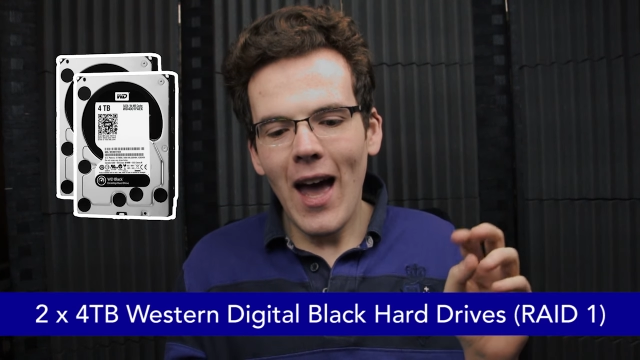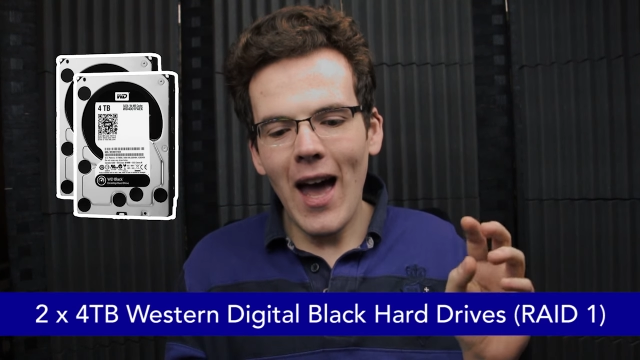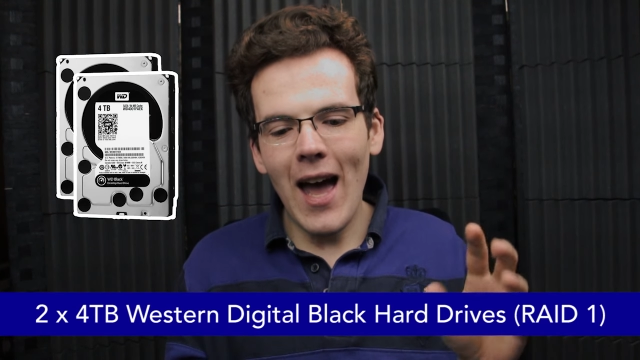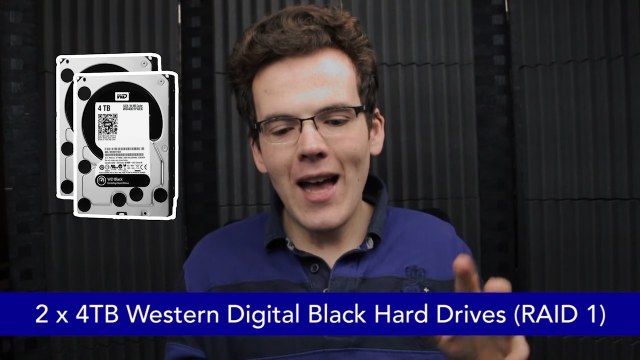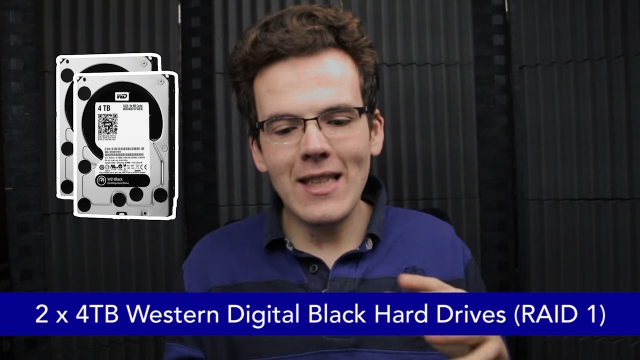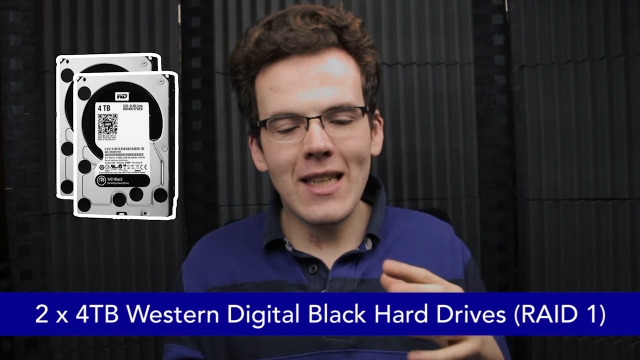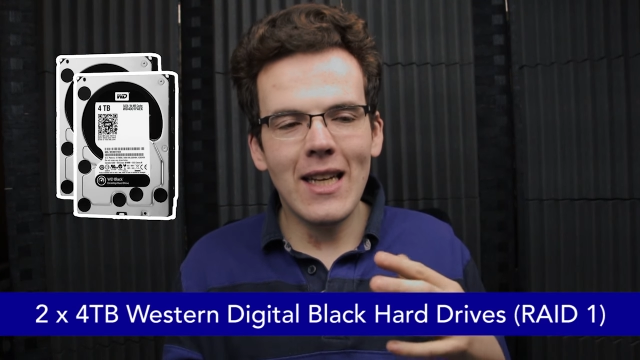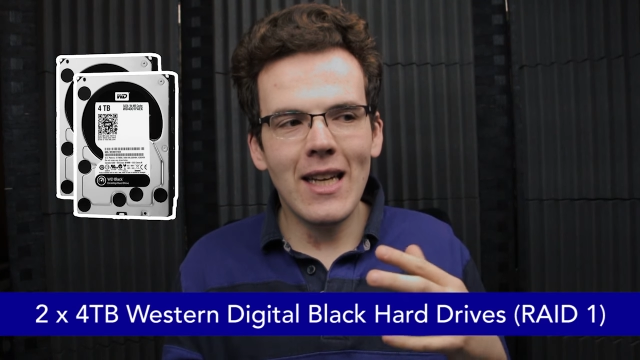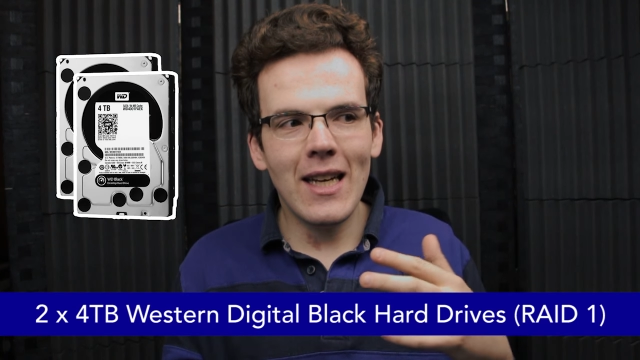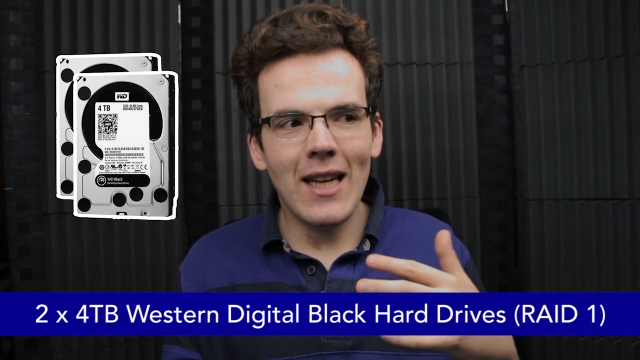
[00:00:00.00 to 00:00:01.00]
and
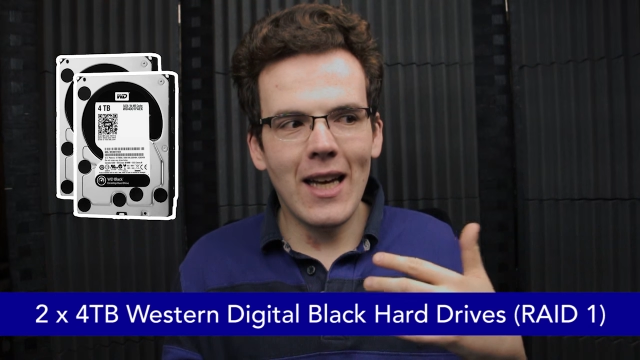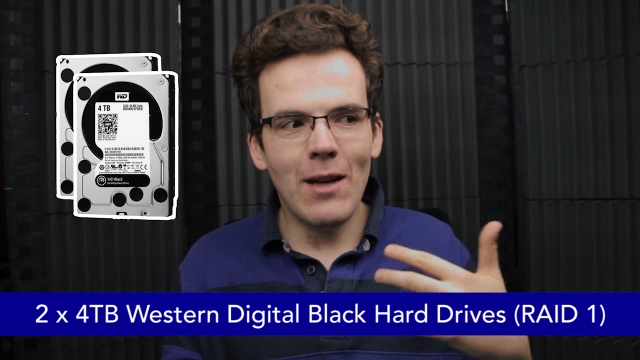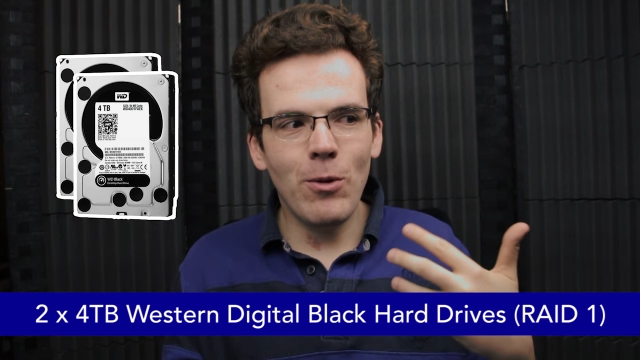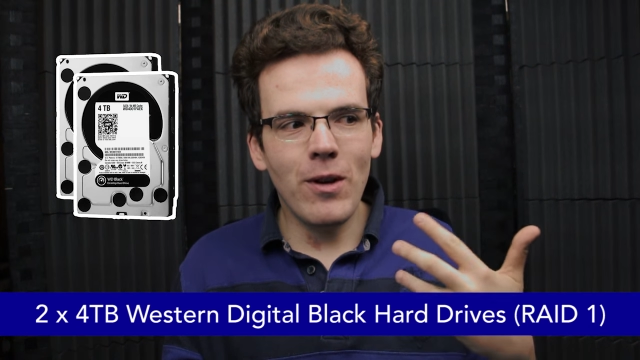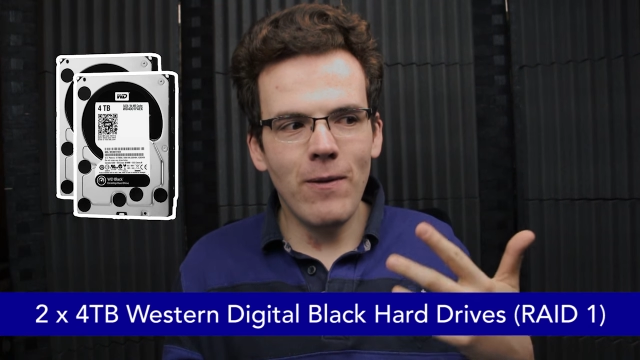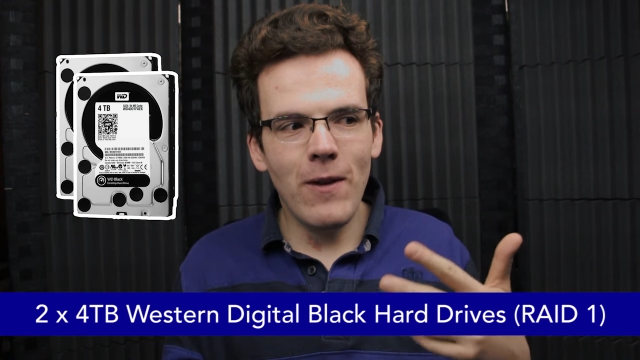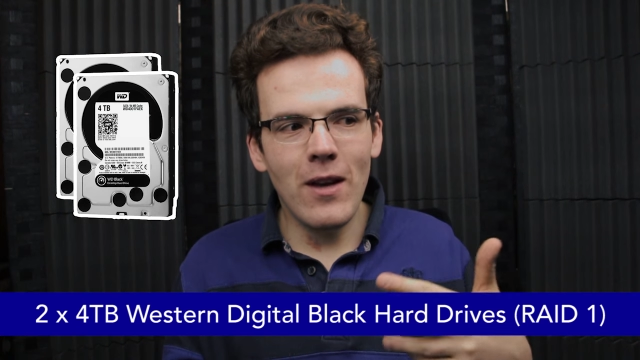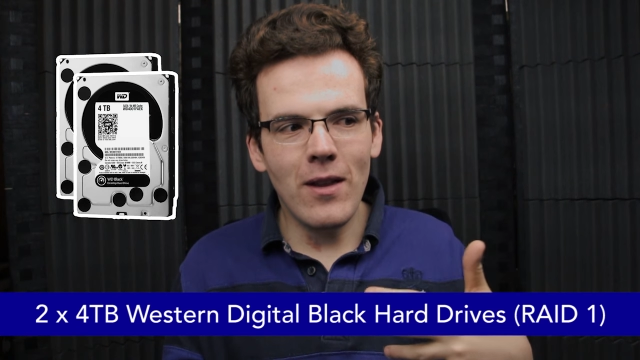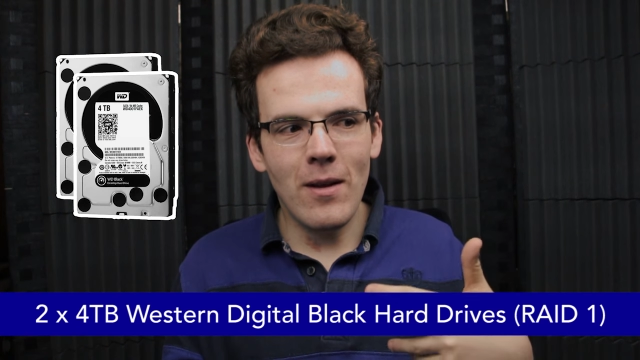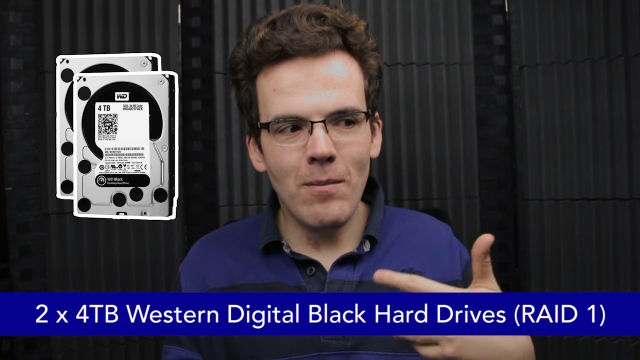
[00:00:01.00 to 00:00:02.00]
I will
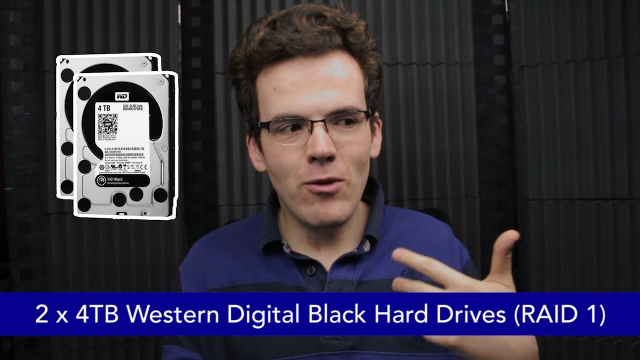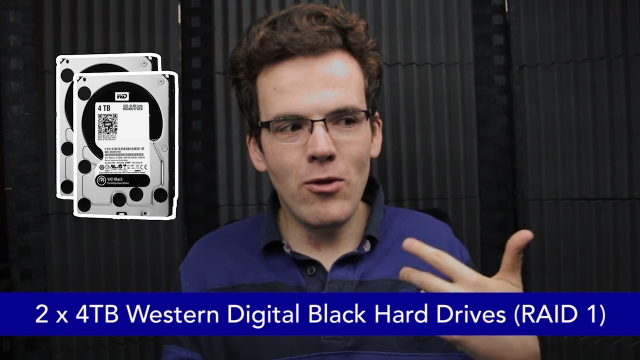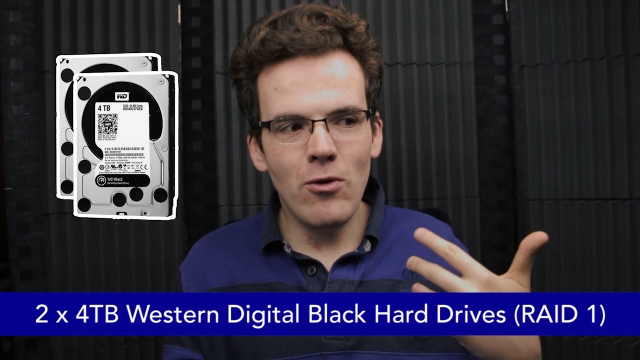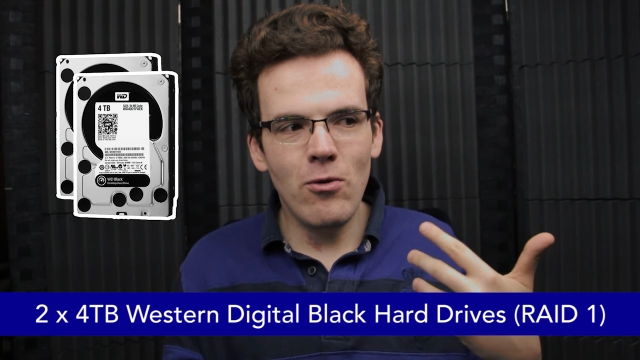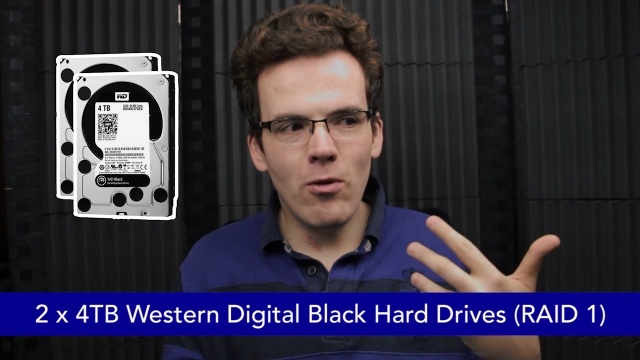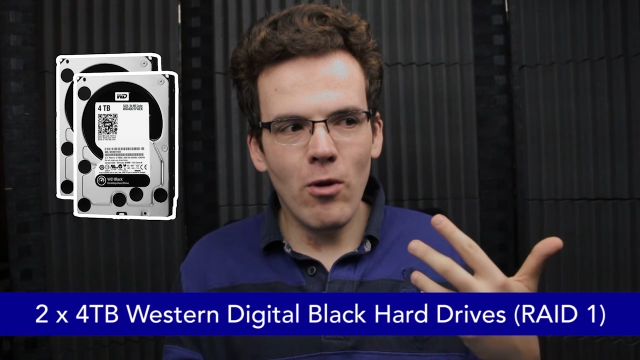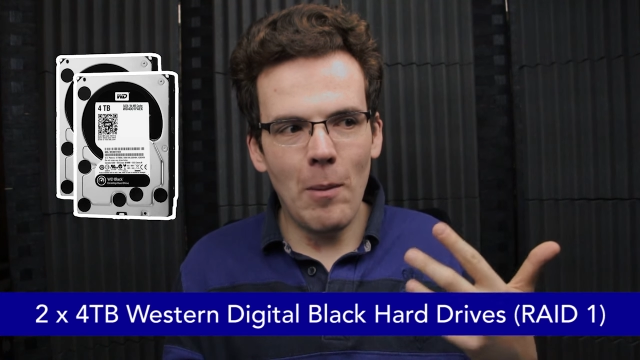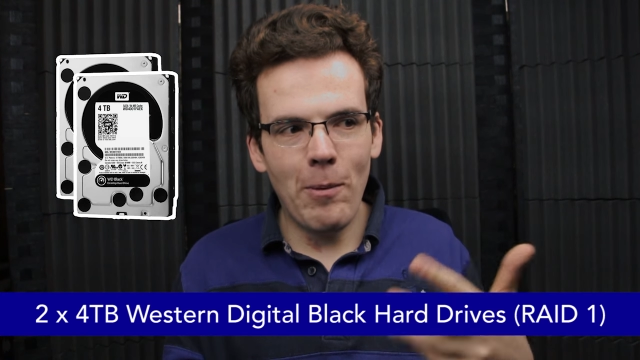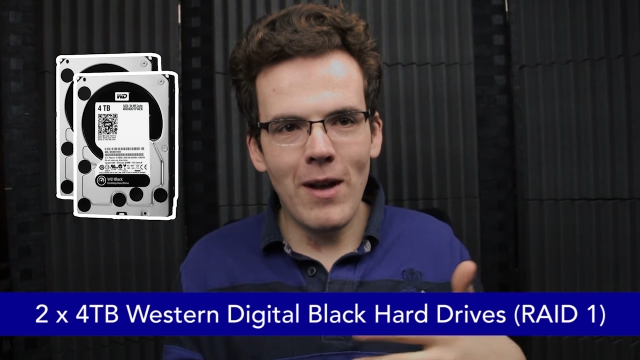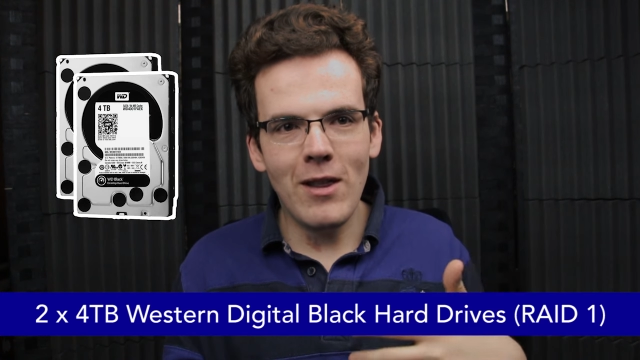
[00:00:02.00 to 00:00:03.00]
configure them to
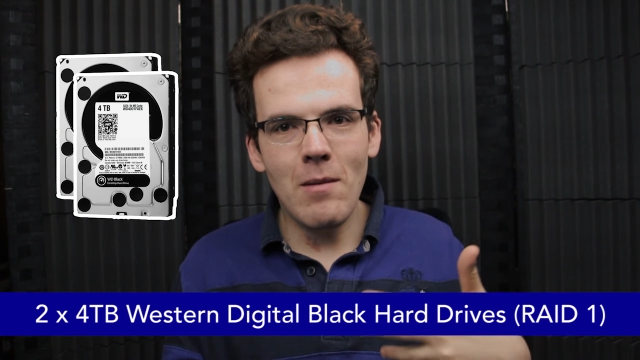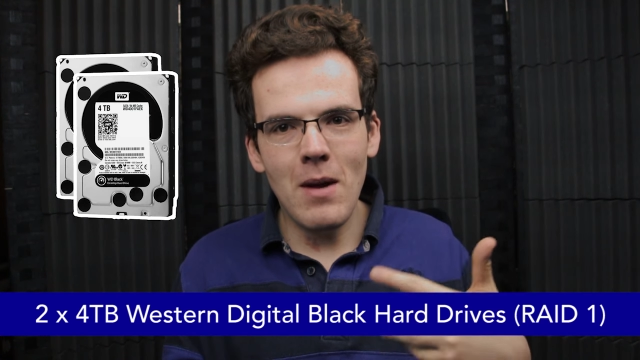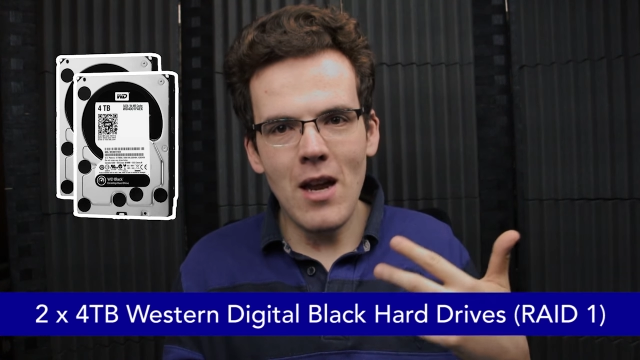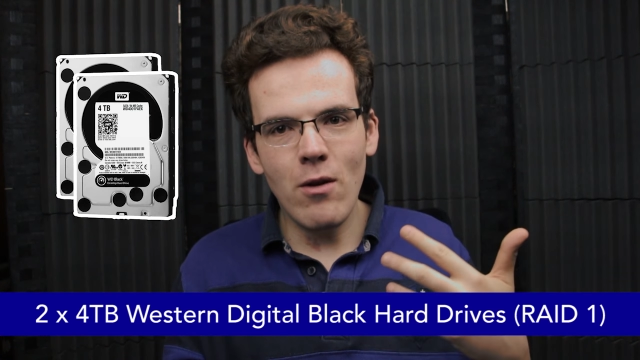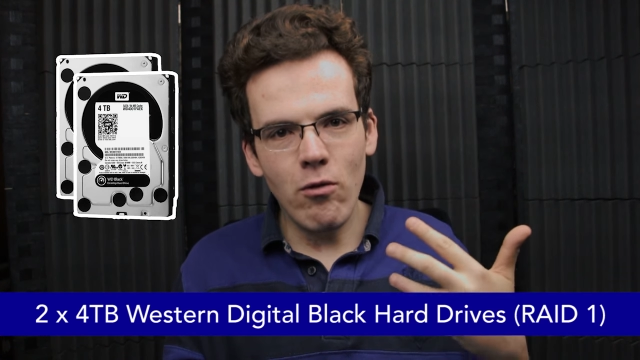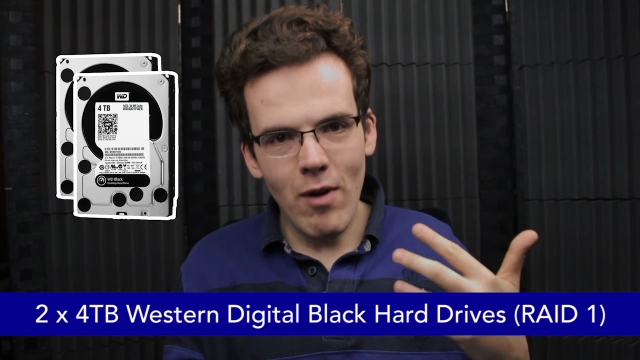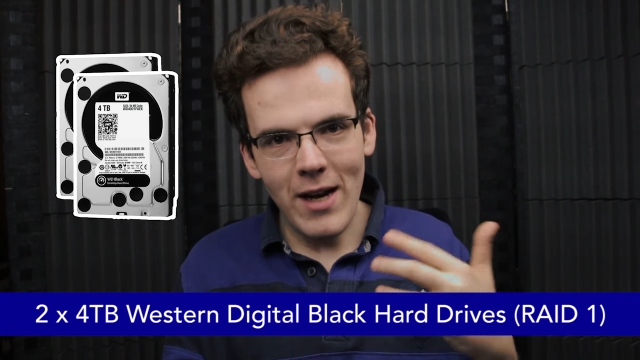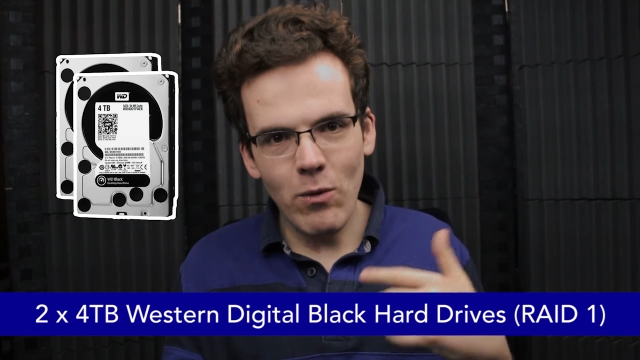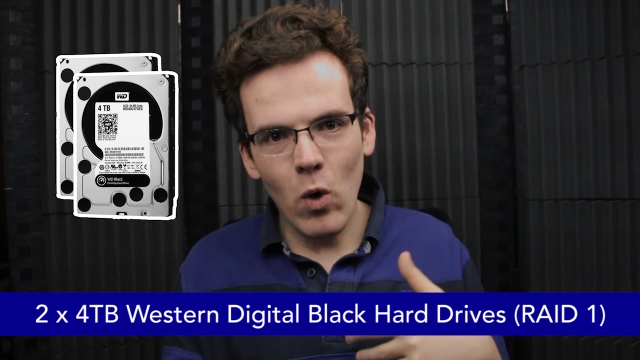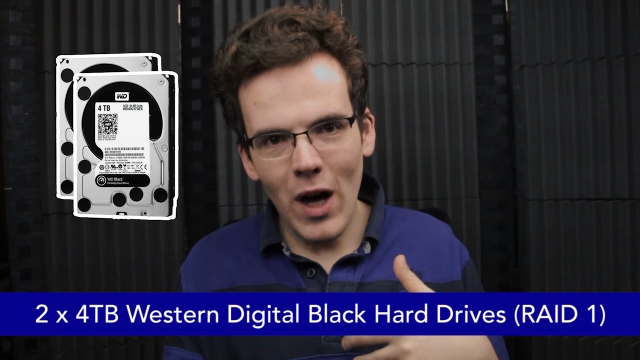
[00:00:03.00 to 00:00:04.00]
operate them in
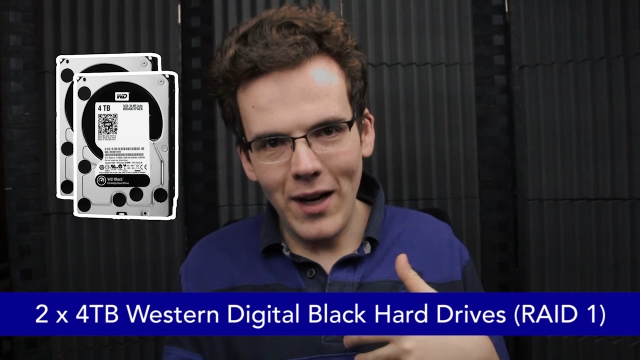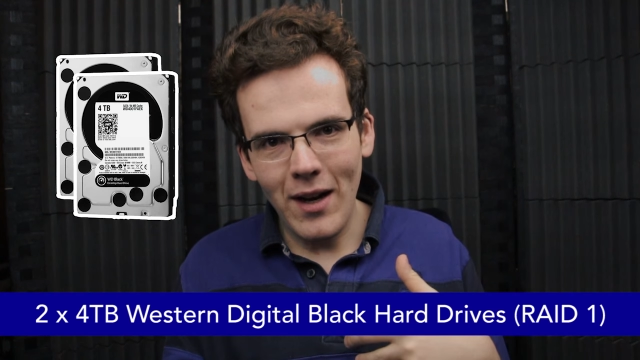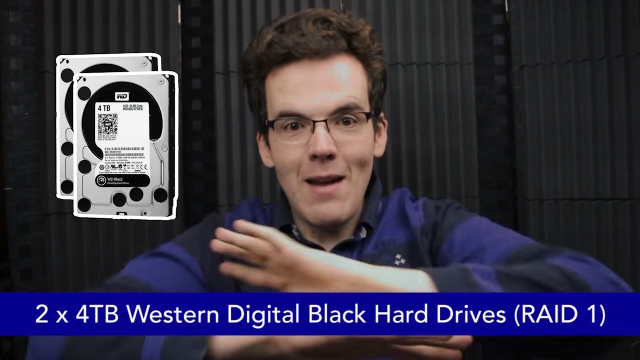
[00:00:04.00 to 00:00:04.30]
RAID one.